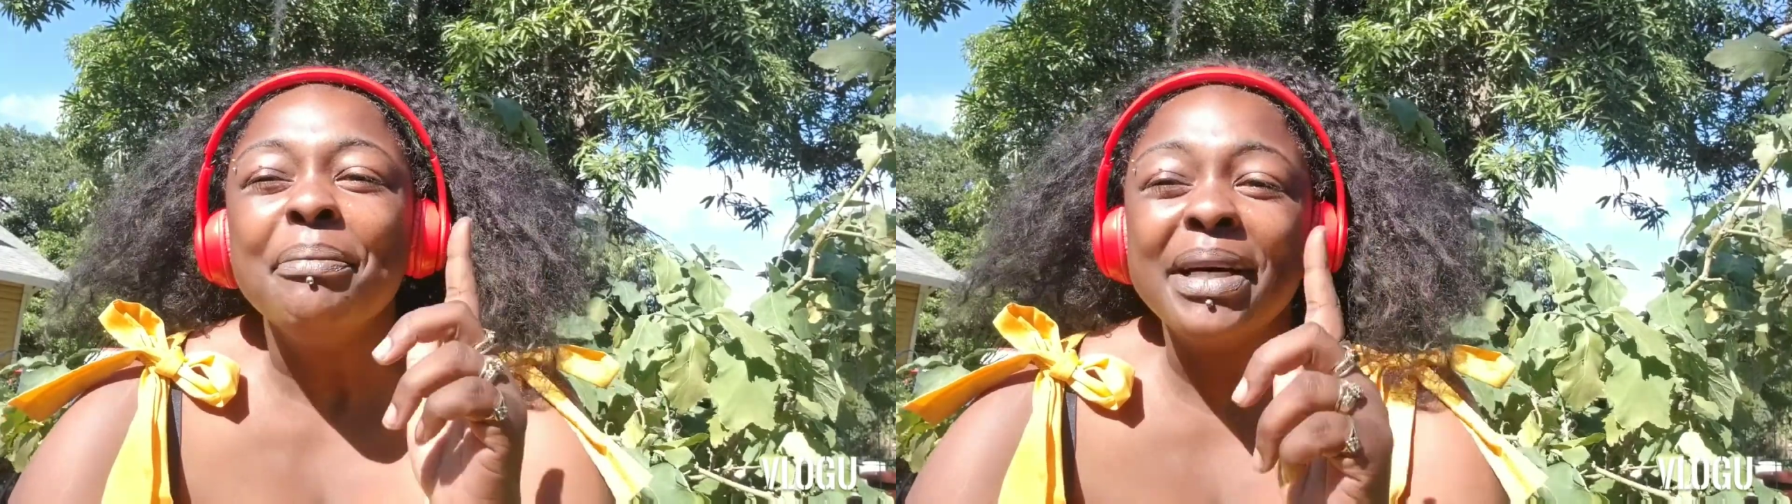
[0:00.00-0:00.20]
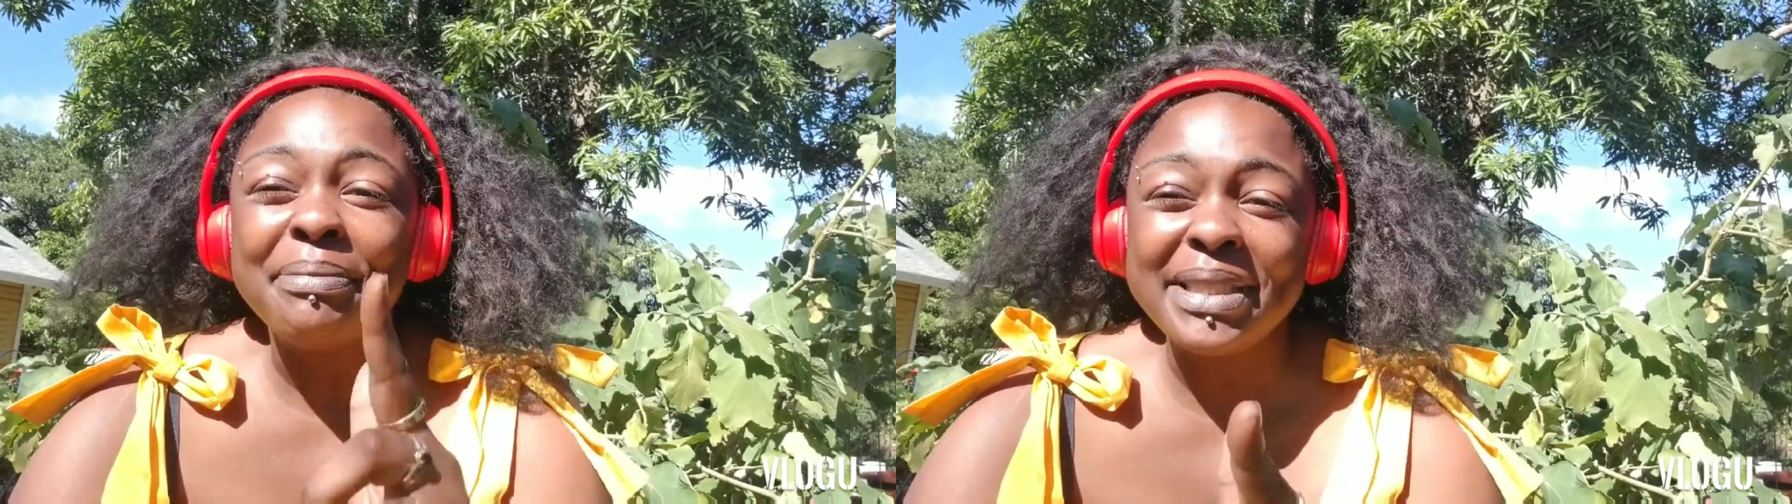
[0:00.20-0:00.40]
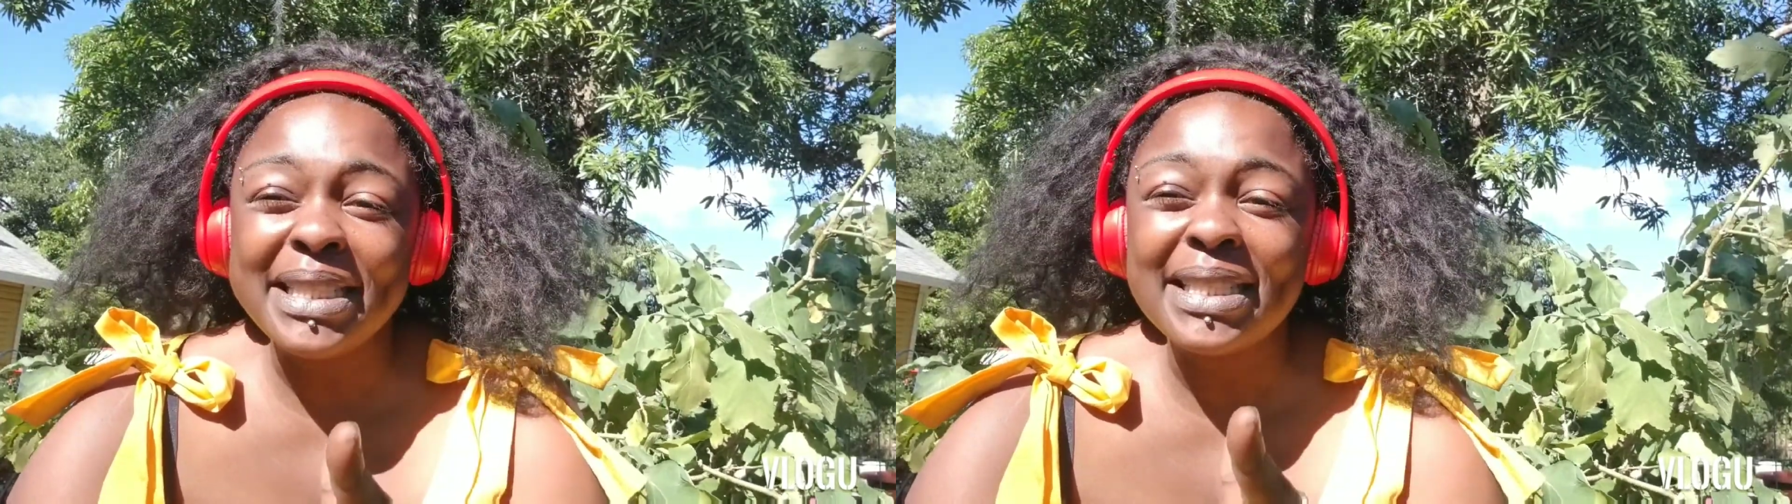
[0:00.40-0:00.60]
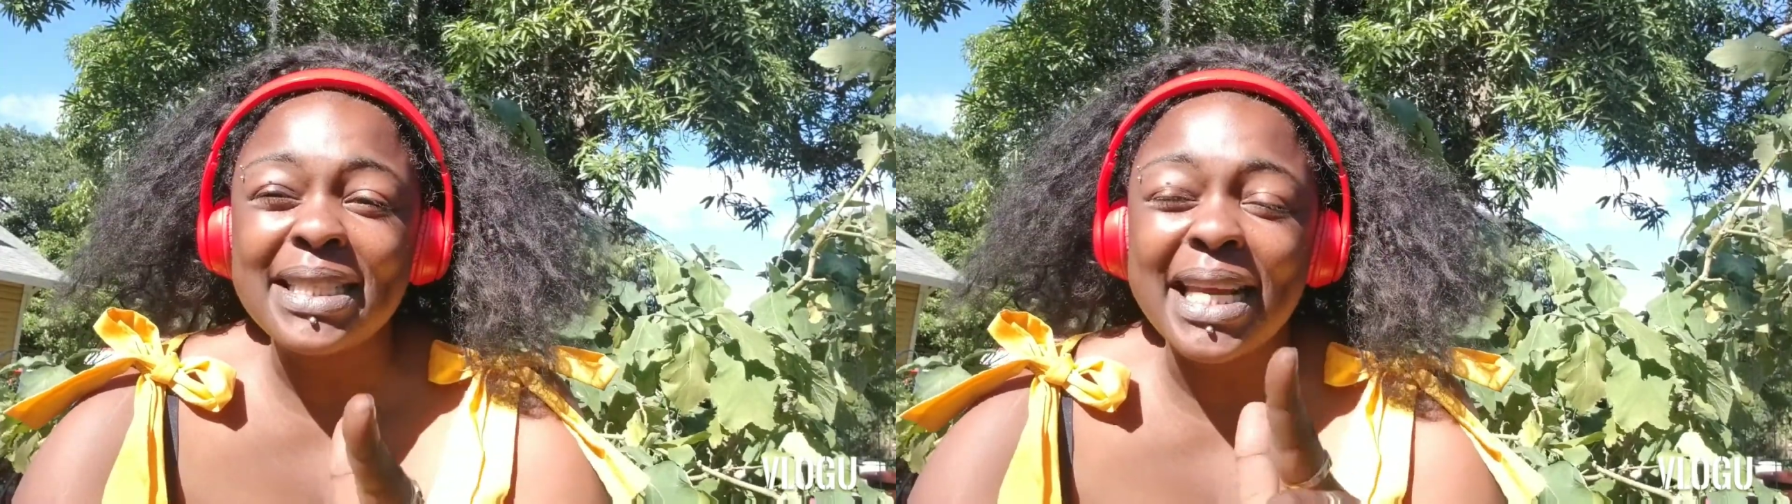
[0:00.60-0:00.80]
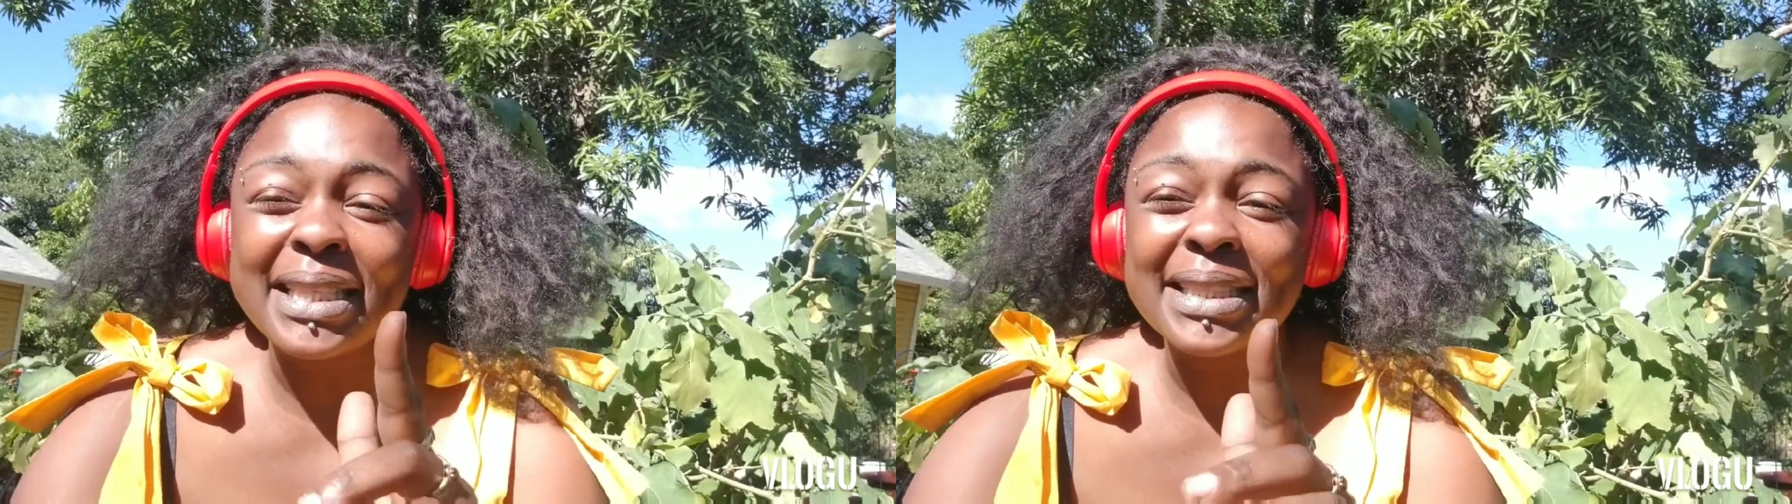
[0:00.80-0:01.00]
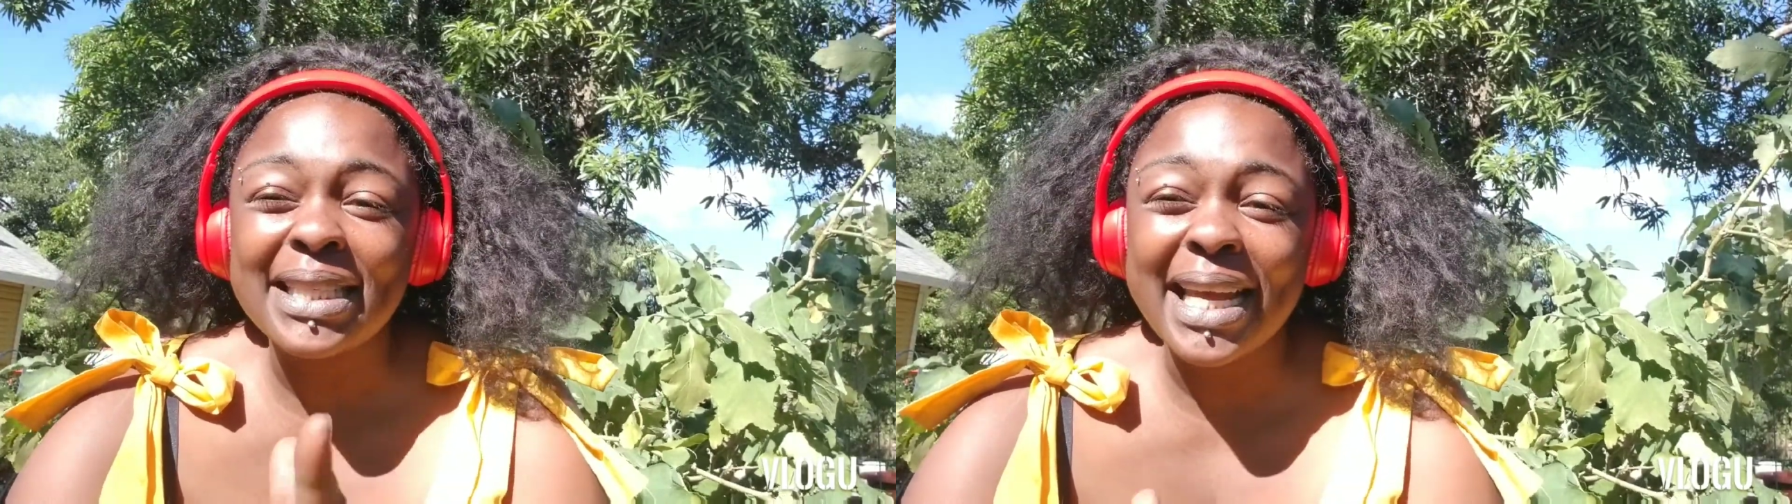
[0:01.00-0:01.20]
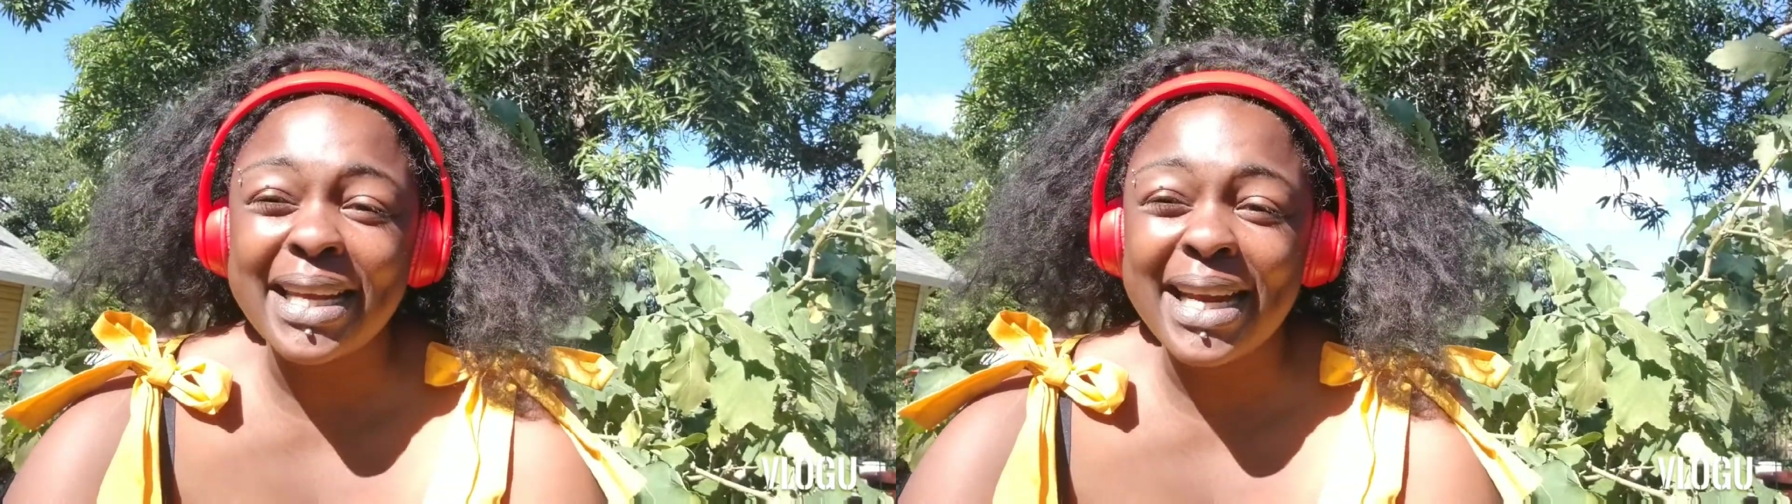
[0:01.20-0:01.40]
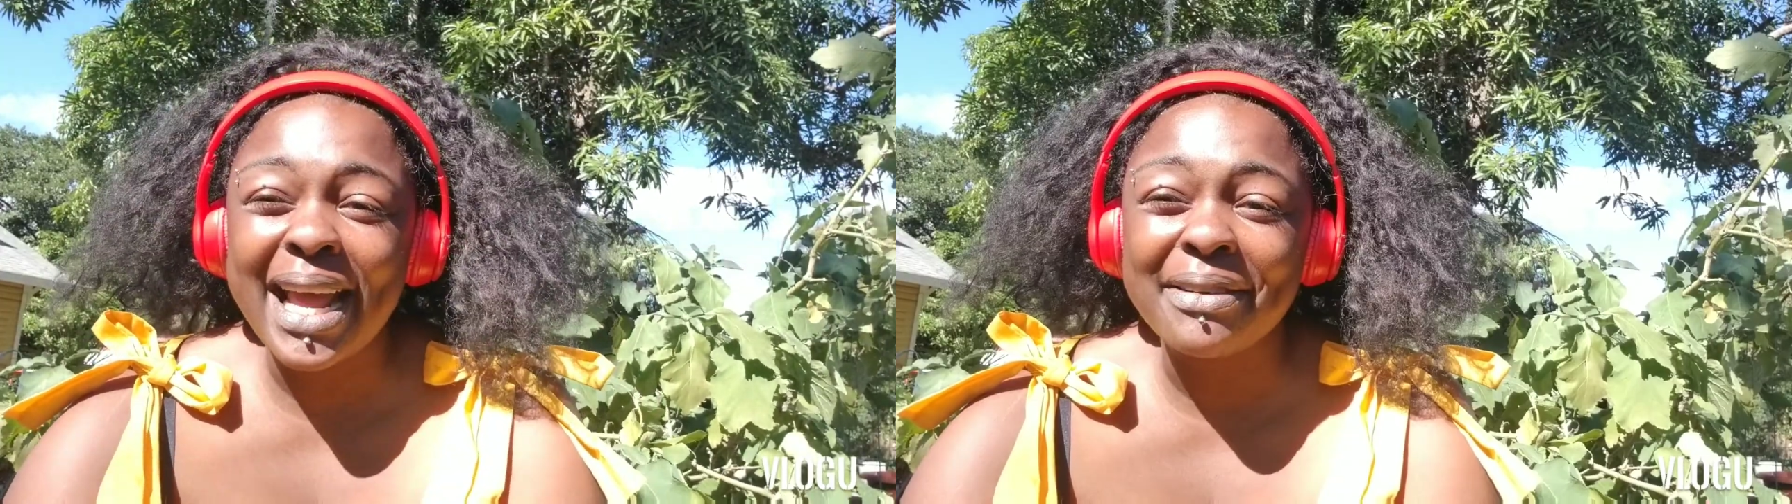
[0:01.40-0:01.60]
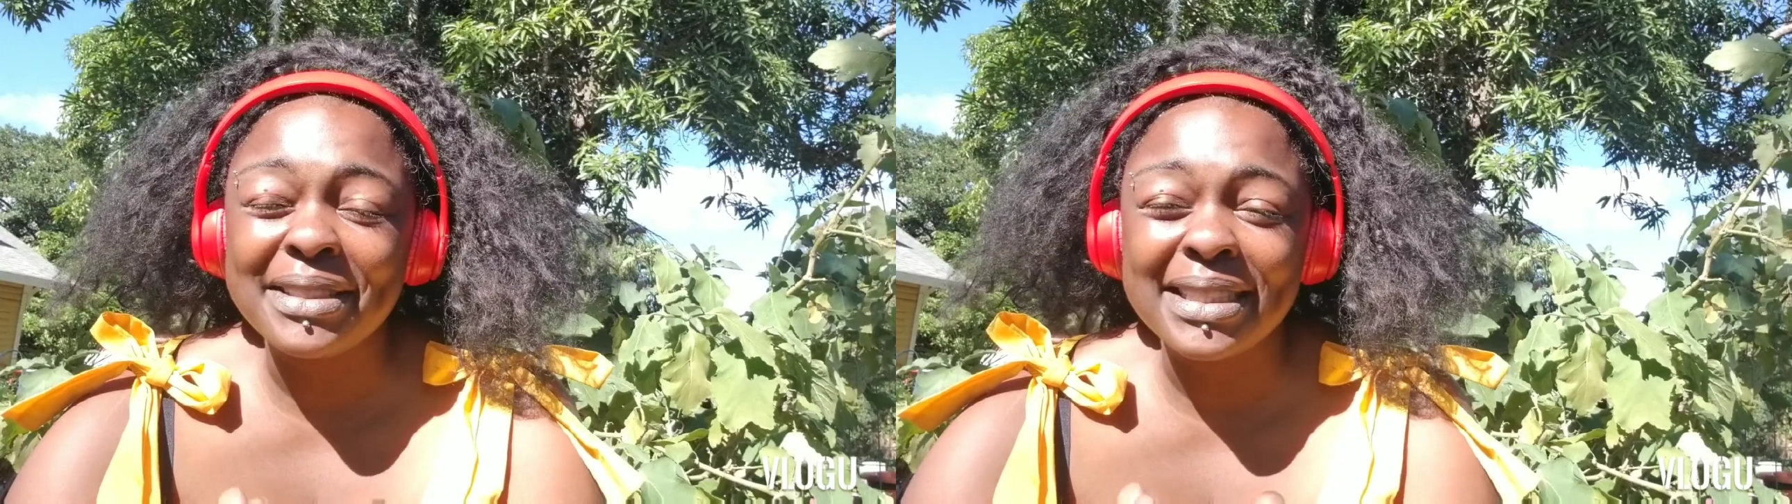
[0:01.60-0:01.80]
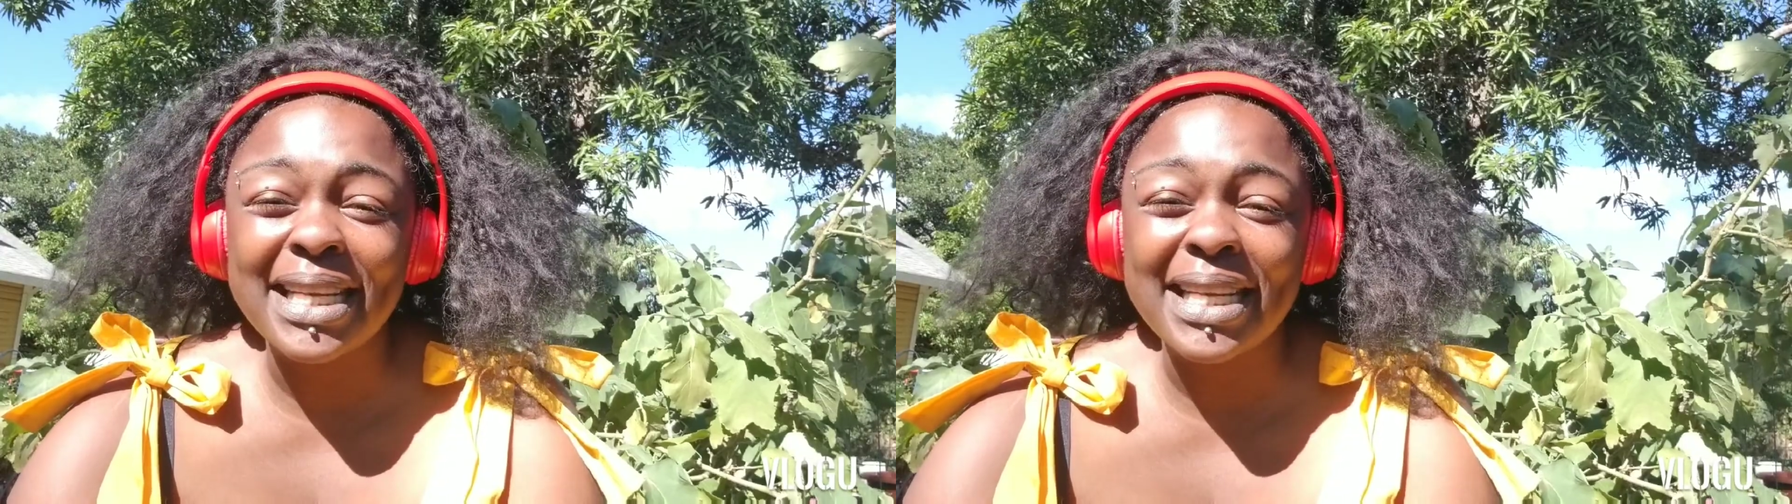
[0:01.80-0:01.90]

but please take a second out your